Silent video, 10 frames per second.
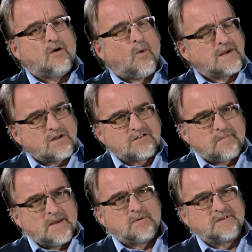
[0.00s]
quite a lot of
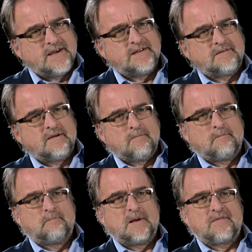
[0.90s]
people did,
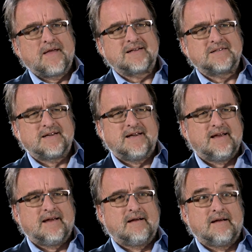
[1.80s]
but that
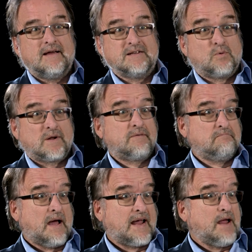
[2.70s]
is one of
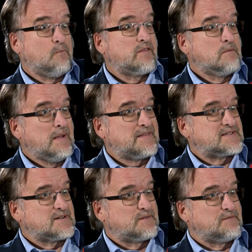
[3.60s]
the
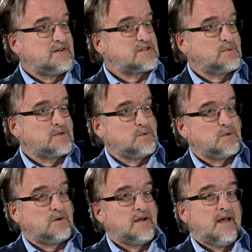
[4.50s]
myths of the First World
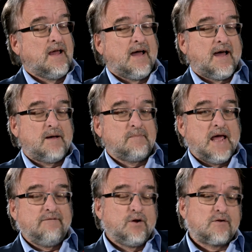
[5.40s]
War.
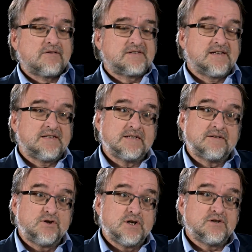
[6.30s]
If you look at the statistics of
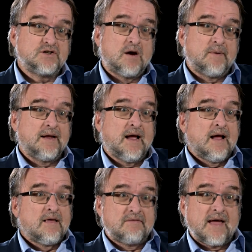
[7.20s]
church going,
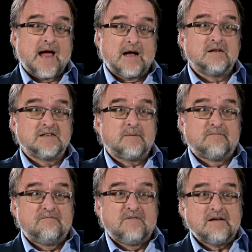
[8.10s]
they held up
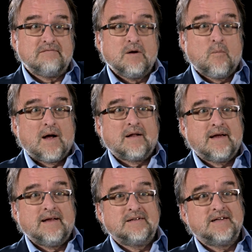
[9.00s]
very well
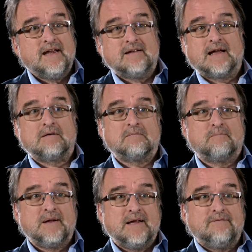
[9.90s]
indeed. Now,
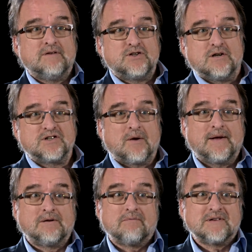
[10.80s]
belief and church going are
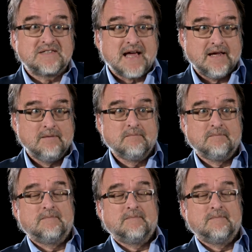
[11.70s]
not the same,